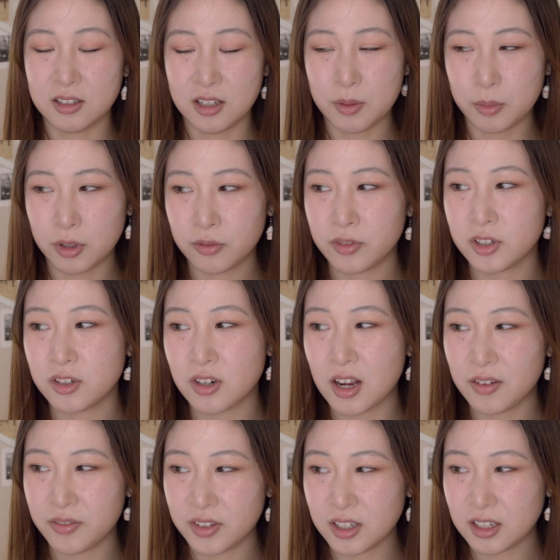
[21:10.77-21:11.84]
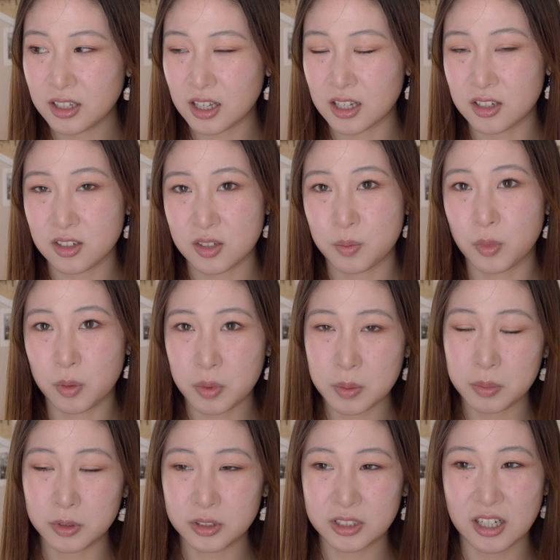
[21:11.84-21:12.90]
a lot more foot traffic and just more
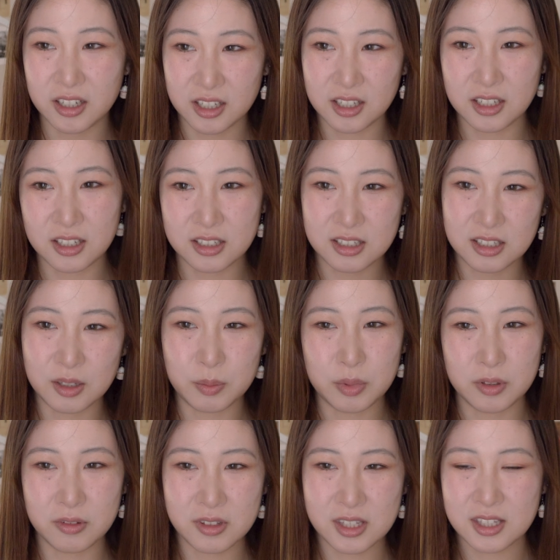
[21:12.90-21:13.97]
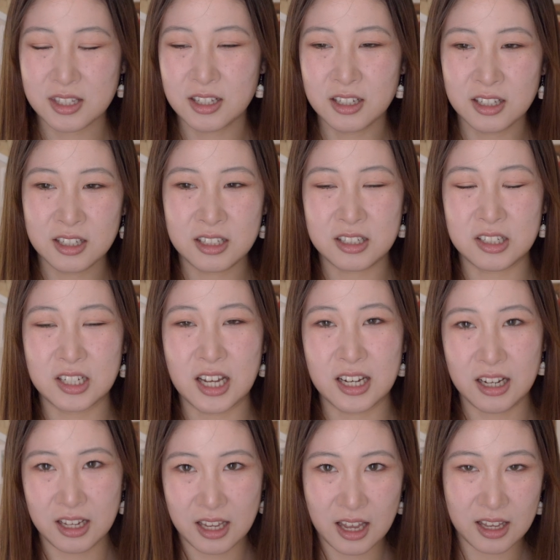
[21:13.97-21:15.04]
people ducking into the booths to
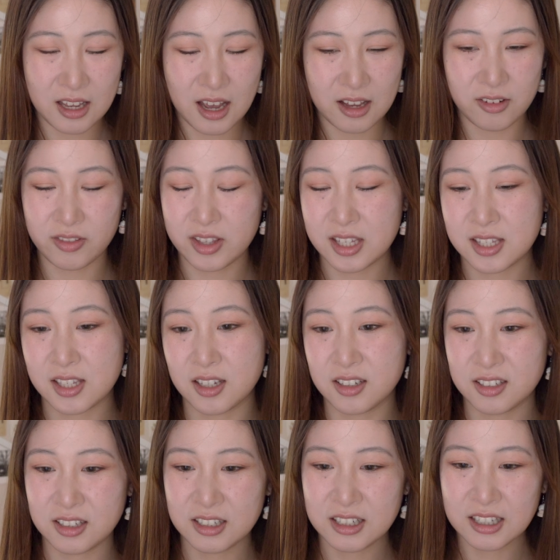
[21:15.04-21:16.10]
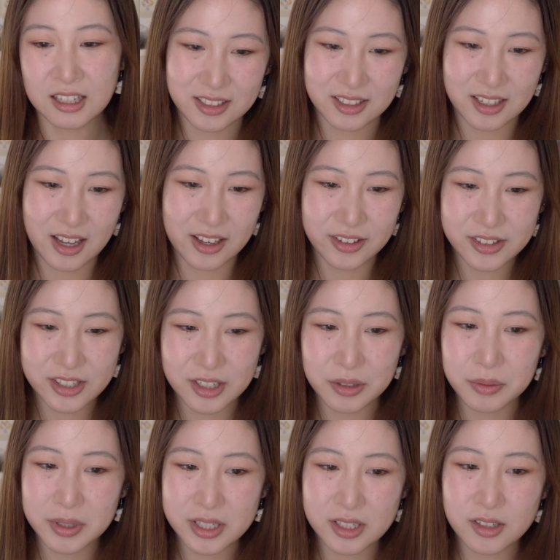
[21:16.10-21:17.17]
kind of get out of the sun. I also
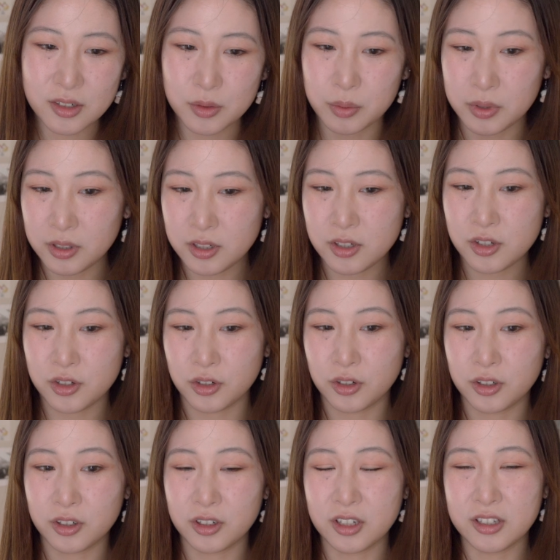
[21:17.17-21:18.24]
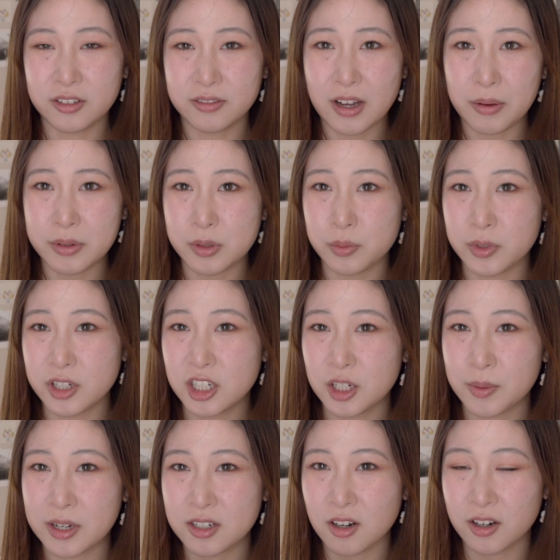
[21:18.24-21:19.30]
wasn't really sure if I was
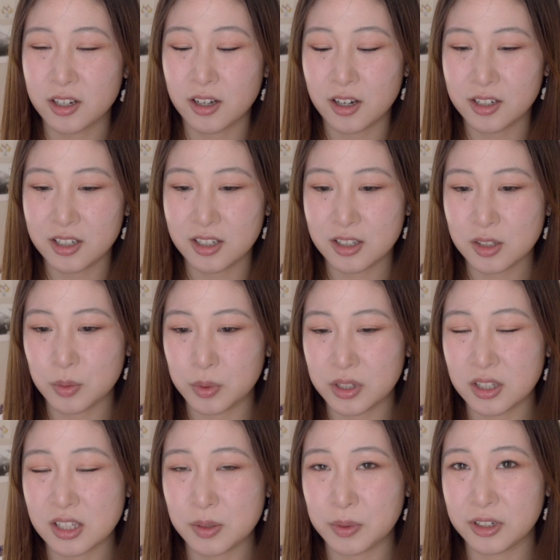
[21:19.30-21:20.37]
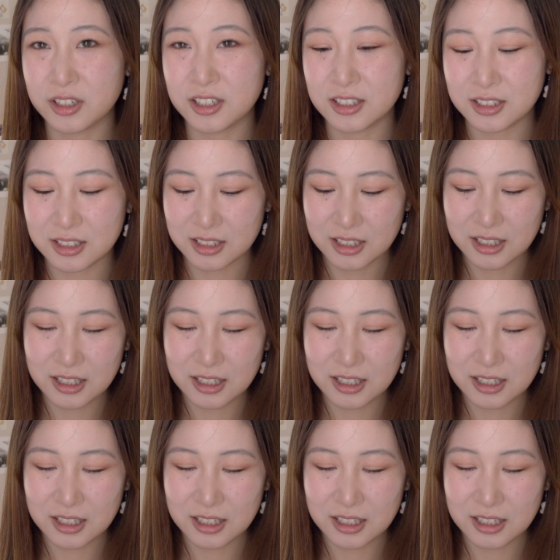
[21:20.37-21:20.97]
reaching my target audience with this market.